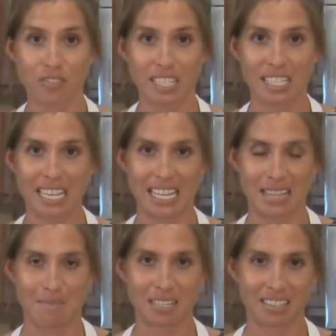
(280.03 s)
a seed in
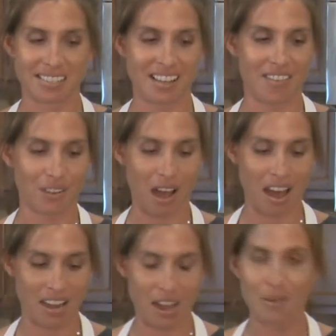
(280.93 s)
the middle of this
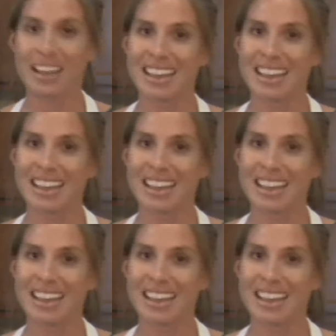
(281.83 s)
avocado.